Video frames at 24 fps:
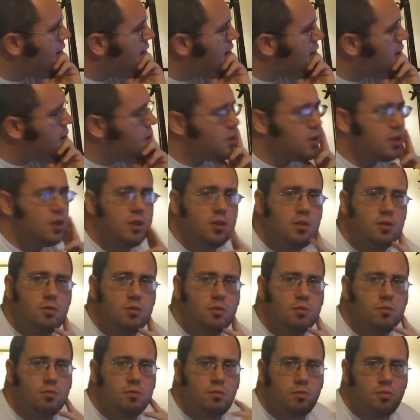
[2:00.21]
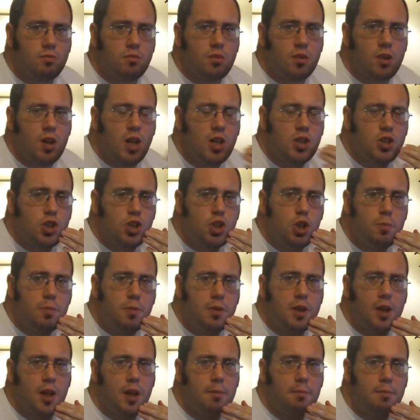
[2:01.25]
it's
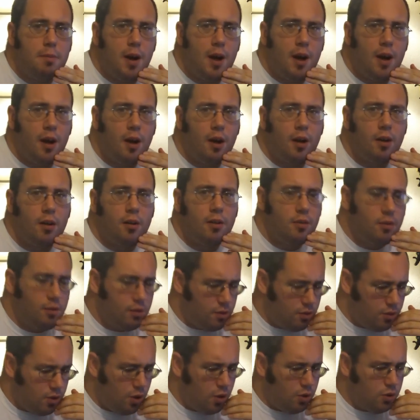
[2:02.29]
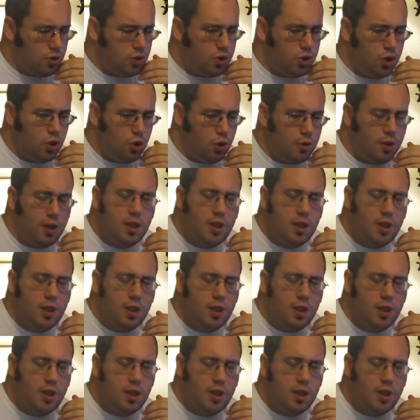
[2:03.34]
stupid to compare those two